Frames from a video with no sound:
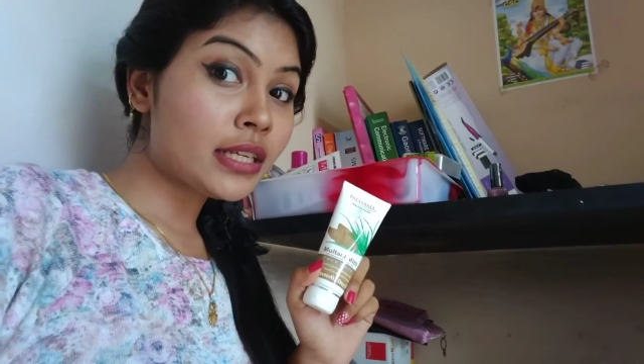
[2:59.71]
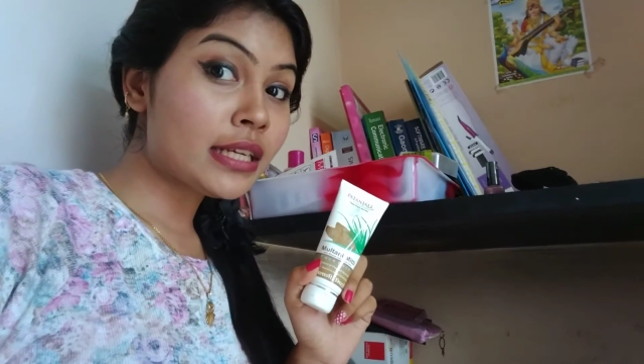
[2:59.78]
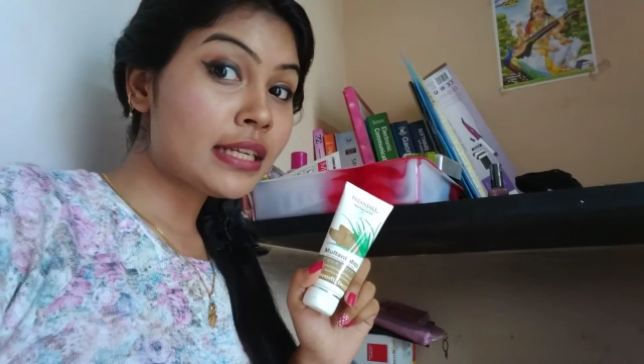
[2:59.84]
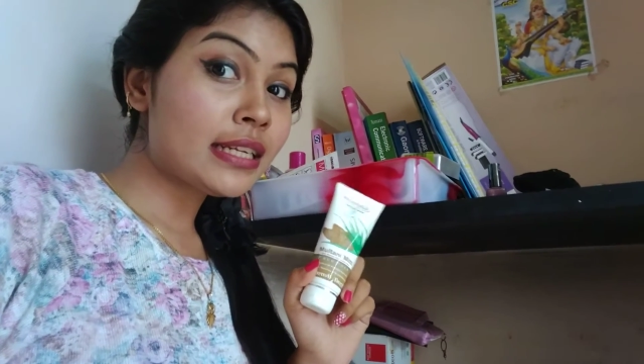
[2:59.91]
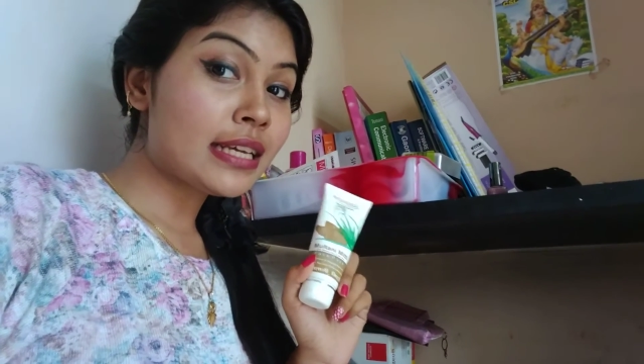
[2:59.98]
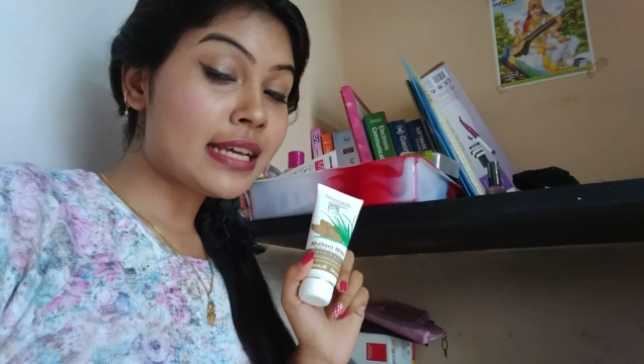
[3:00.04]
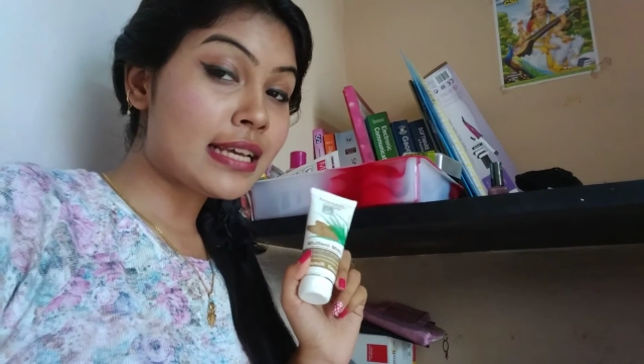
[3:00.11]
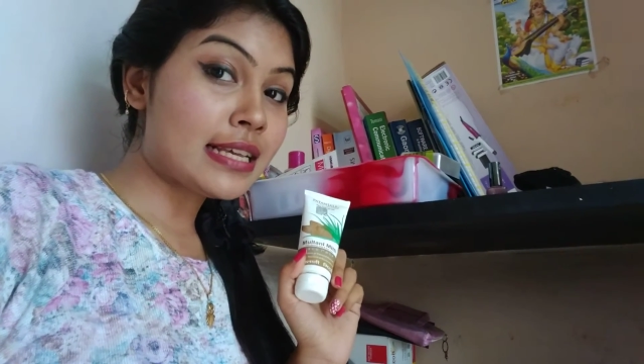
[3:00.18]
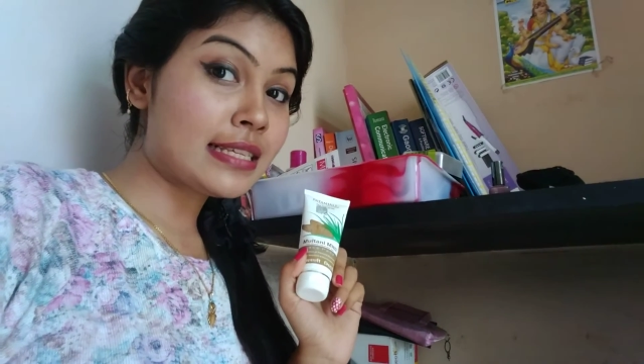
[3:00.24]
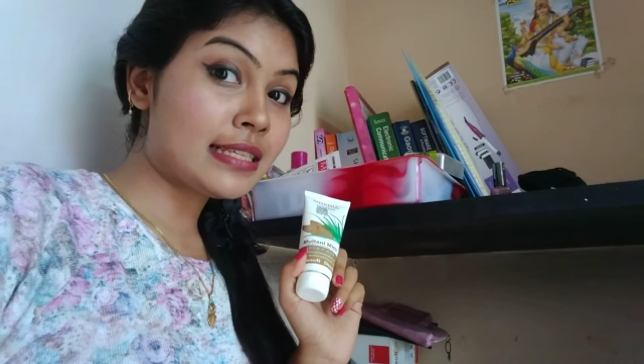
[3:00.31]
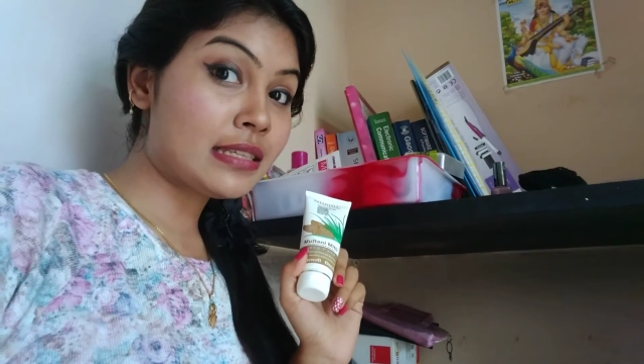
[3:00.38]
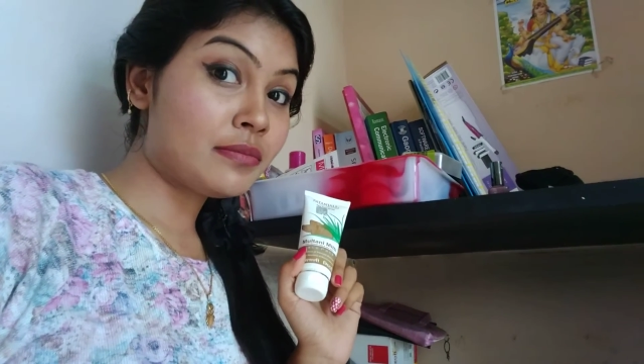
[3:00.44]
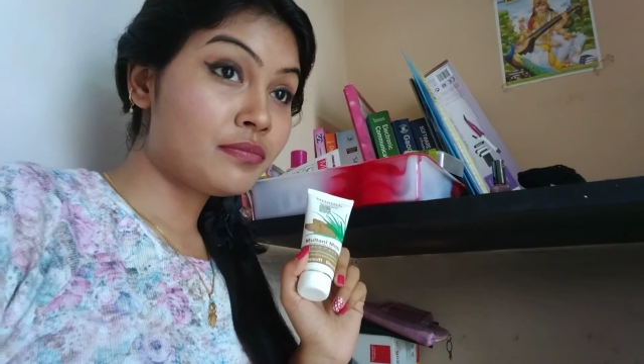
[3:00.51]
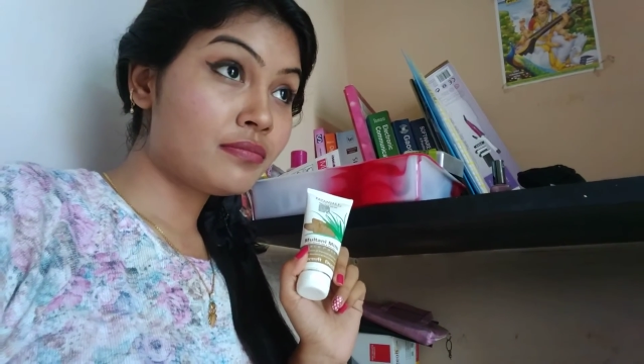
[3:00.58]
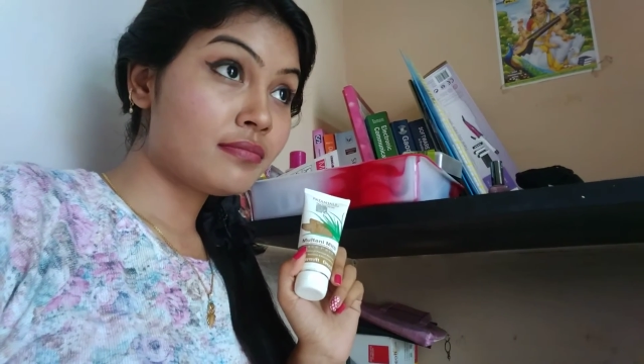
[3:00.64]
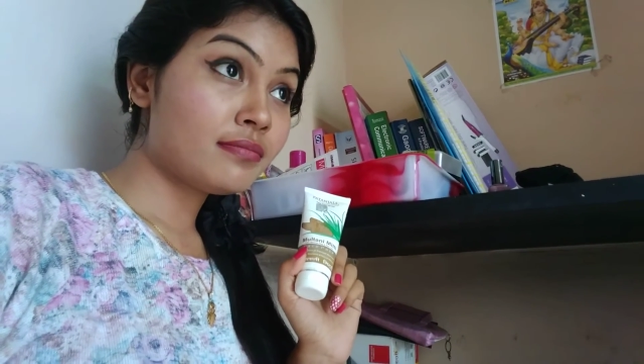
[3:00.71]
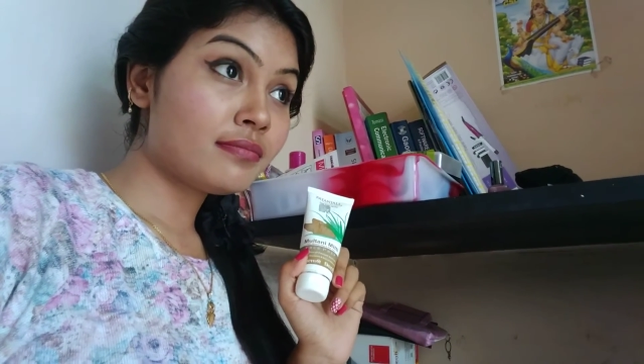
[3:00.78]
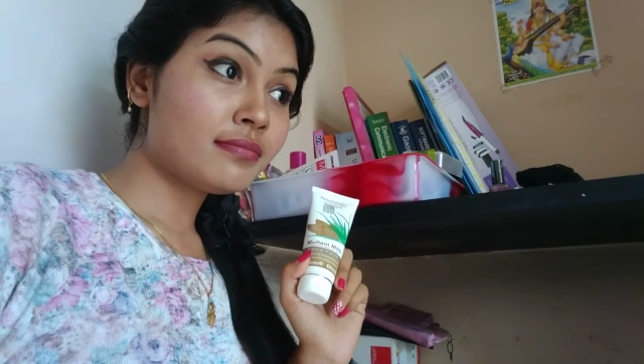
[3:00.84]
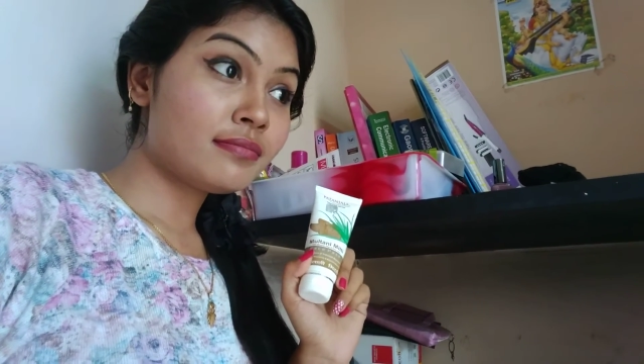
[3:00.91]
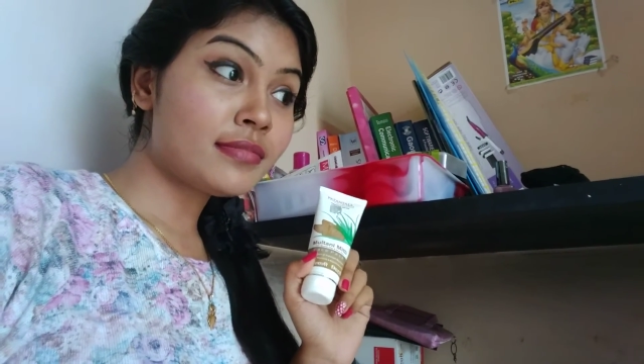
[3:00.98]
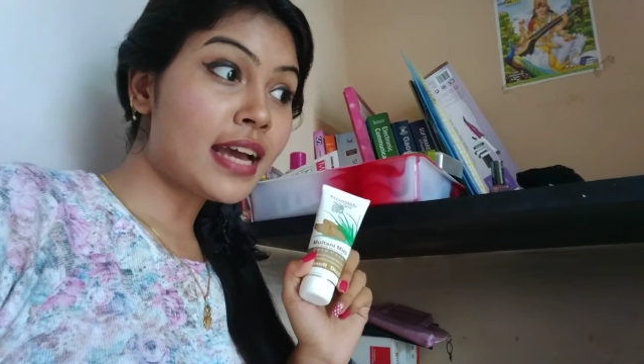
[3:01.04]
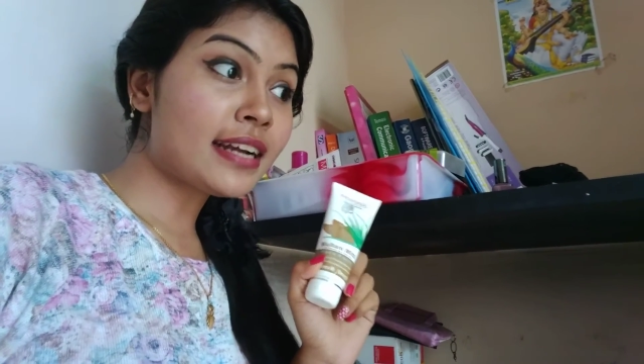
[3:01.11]
it is
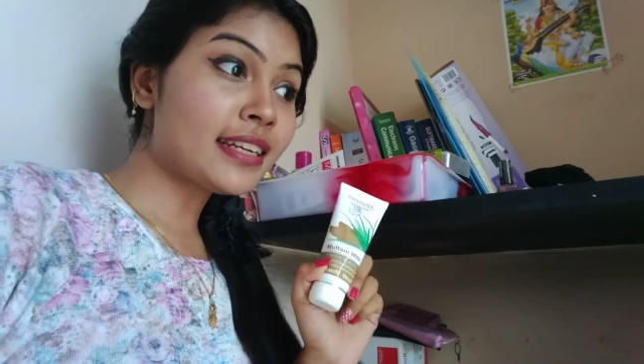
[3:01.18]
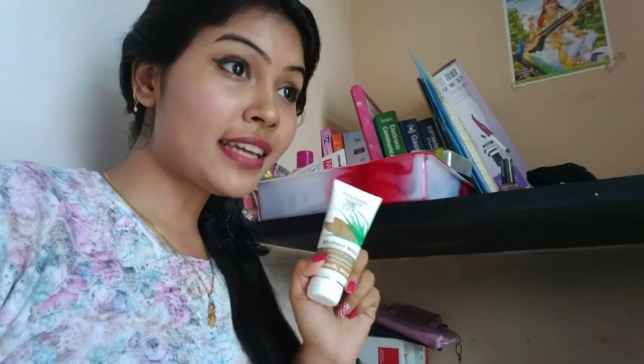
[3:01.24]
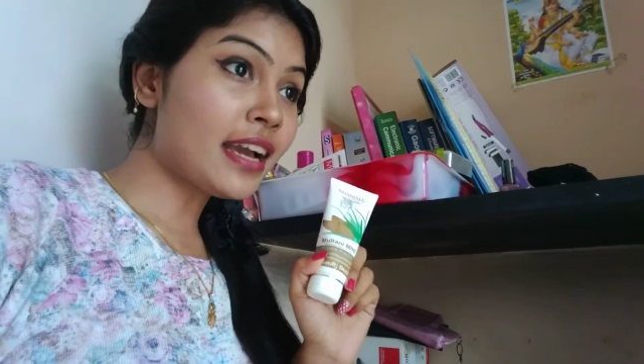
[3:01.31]
that,